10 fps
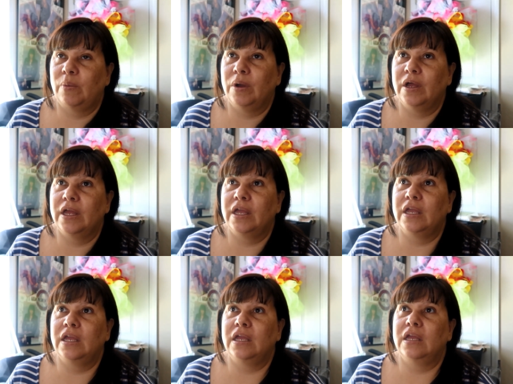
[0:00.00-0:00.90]
bought
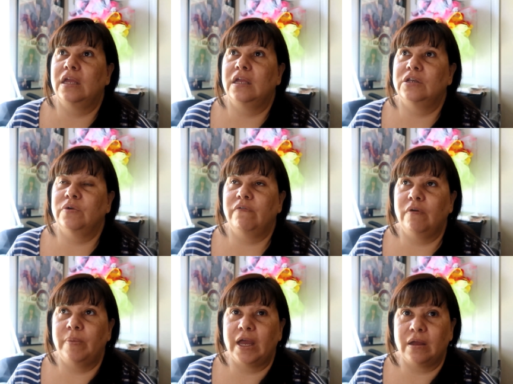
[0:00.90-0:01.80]
a
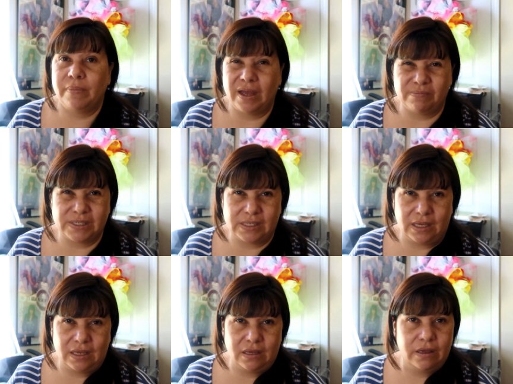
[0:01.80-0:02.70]
24 pack of
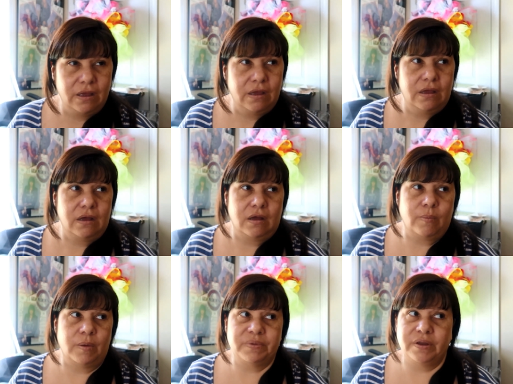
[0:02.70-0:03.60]
Pepsi.
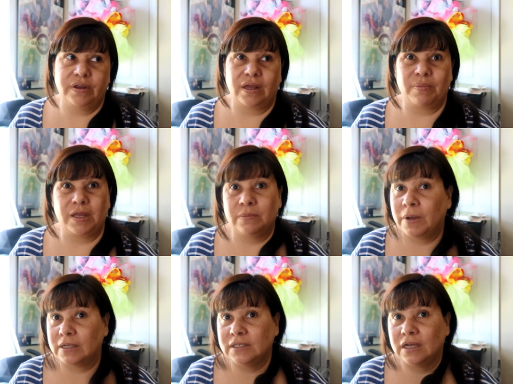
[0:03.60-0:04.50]
Up there you gotta pay
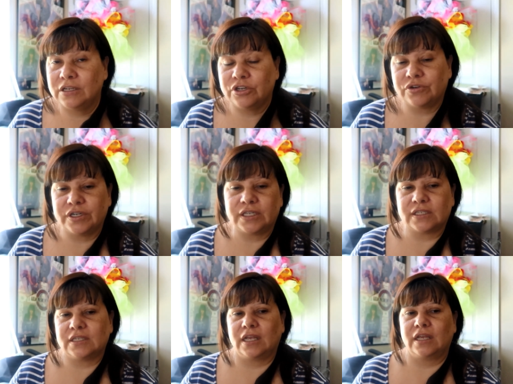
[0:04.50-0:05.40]
deposit on your
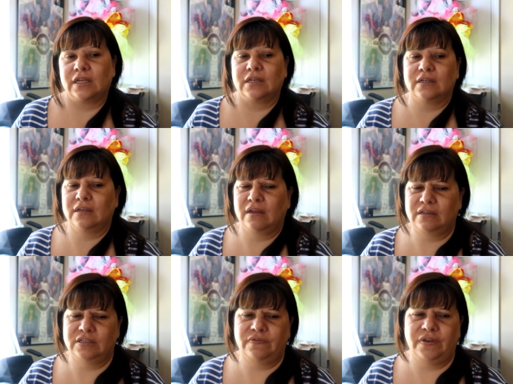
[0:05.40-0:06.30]
drinks, and
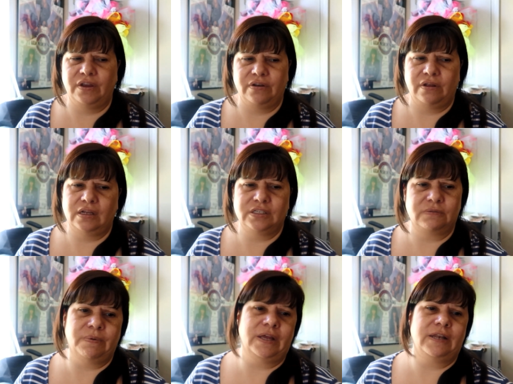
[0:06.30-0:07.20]
I just figured I'll
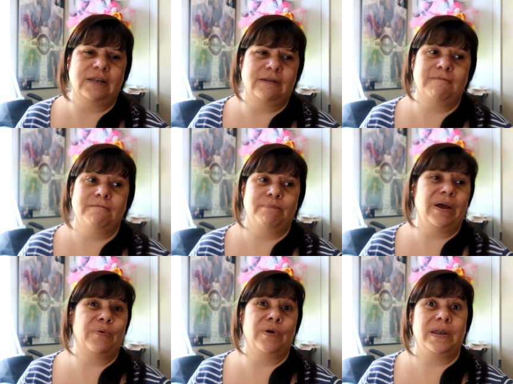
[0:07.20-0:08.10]
just buy
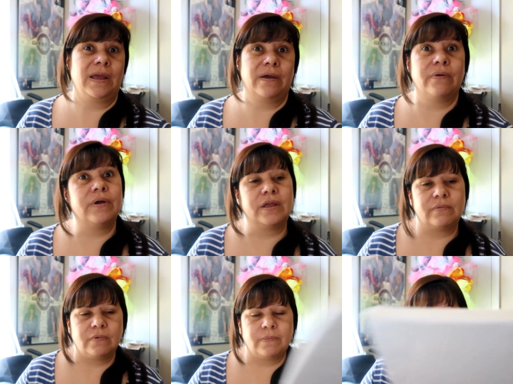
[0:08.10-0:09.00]
one now,
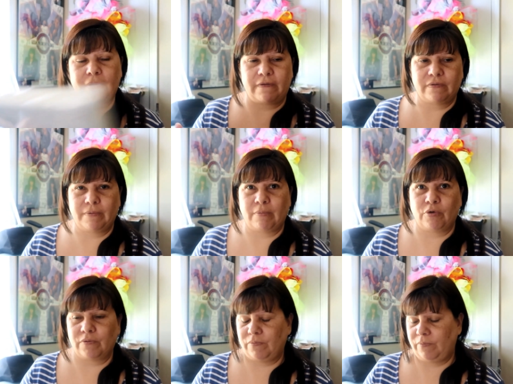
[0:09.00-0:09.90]
and we'll probably have to buy
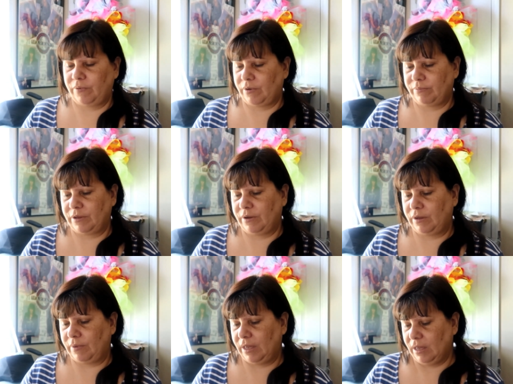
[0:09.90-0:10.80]
more when we're up there
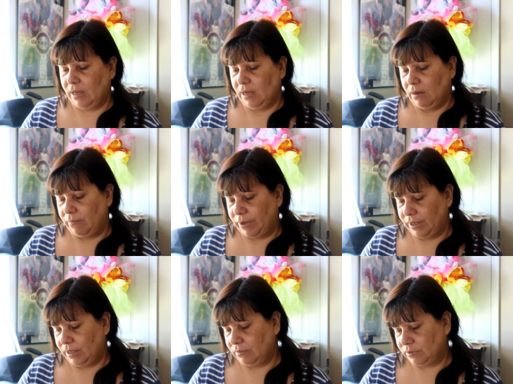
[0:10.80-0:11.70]
anyway,
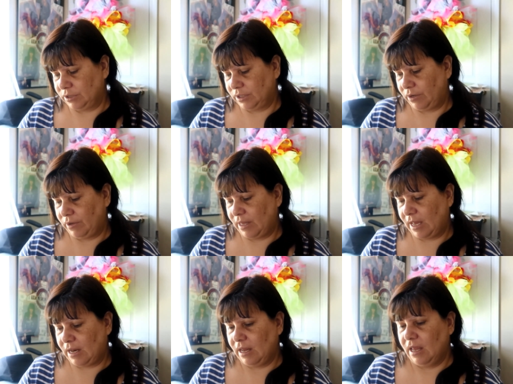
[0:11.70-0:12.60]
but we'll just carry
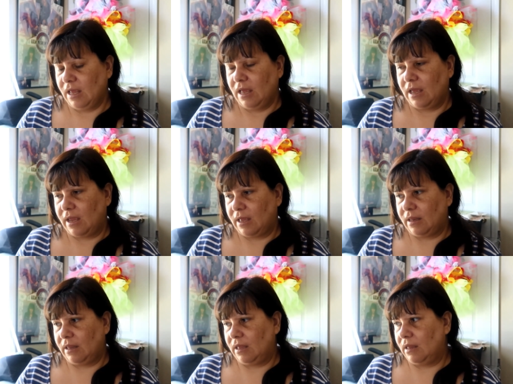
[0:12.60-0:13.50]
that.
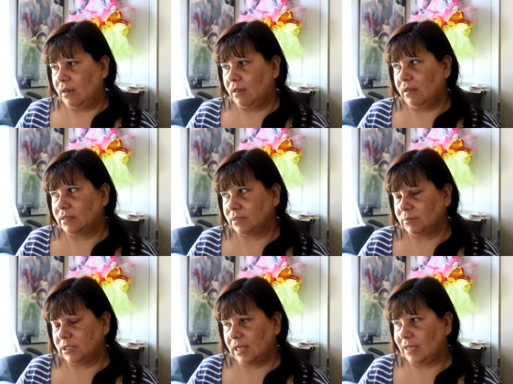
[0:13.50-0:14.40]
And then
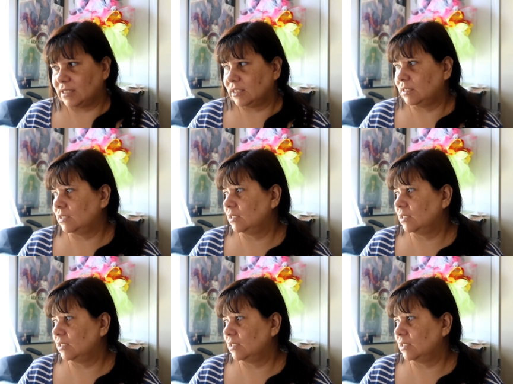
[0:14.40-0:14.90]
some snacks,